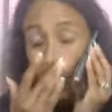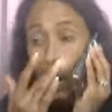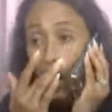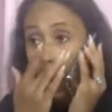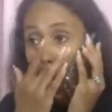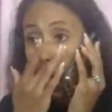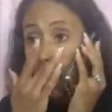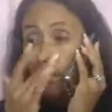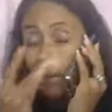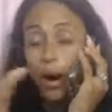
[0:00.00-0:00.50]

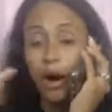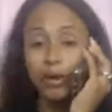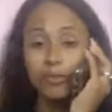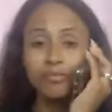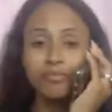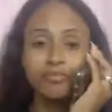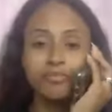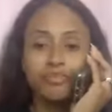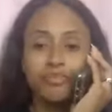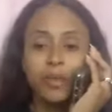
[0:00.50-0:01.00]
Come
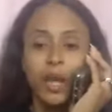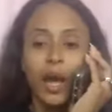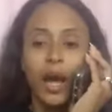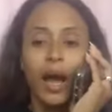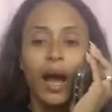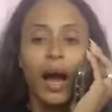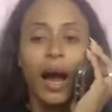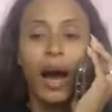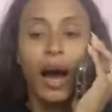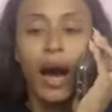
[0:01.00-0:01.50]
on.
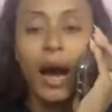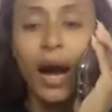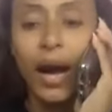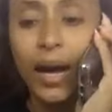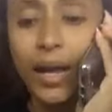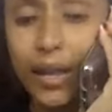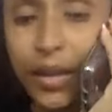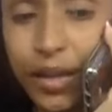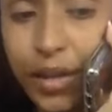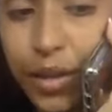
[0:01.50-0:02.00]

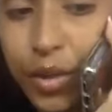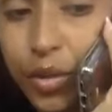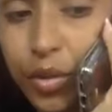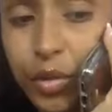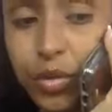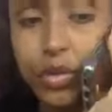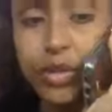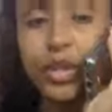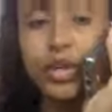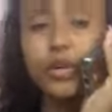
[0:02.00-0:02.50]

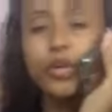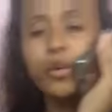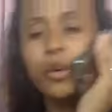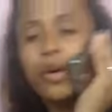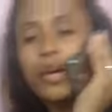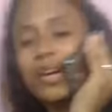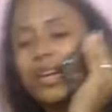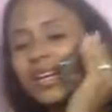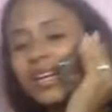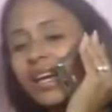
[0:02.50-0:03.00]
Hallelujah,
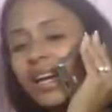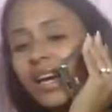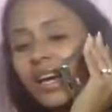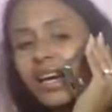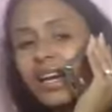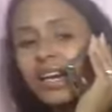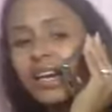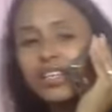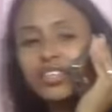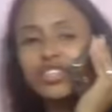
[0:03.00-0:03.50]
we
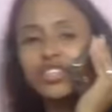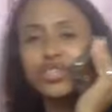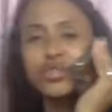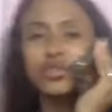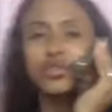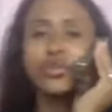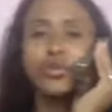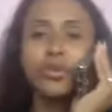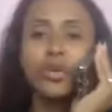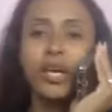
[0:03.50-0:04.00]
need you,
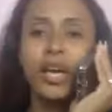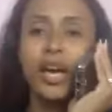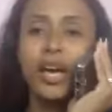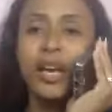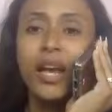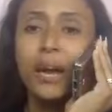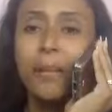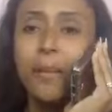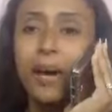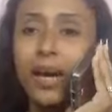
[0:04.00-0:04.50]

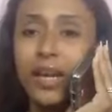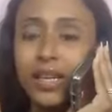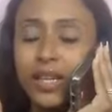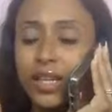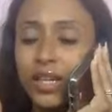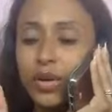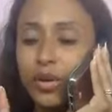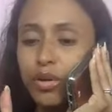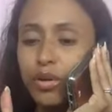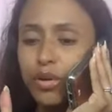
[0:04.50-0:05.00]

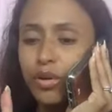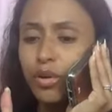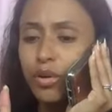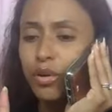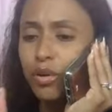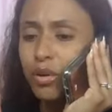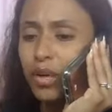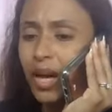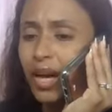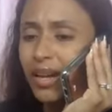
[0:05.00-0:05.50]
Yedamandio
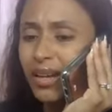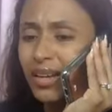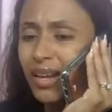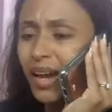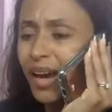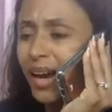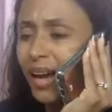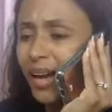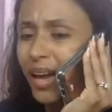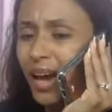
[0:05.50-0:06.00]

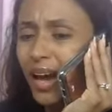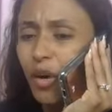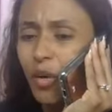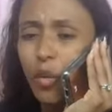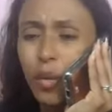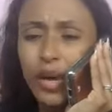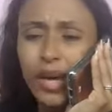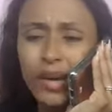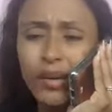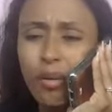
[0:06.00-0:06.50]
Konandaya.
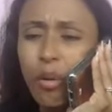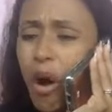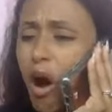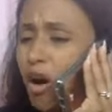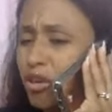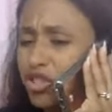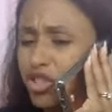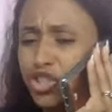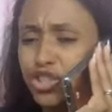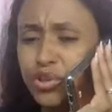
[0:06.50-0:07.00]
We
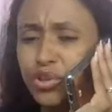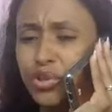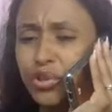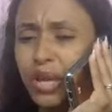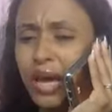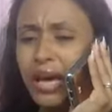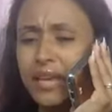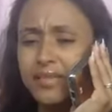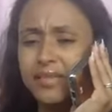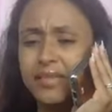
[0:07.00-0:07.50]
want you,
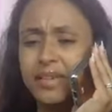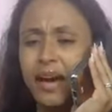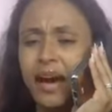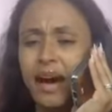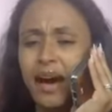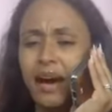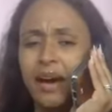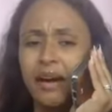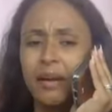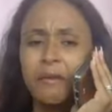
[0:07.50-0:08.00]
yes,
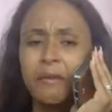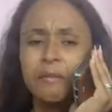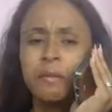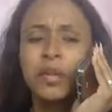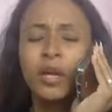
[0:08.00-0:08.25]
God.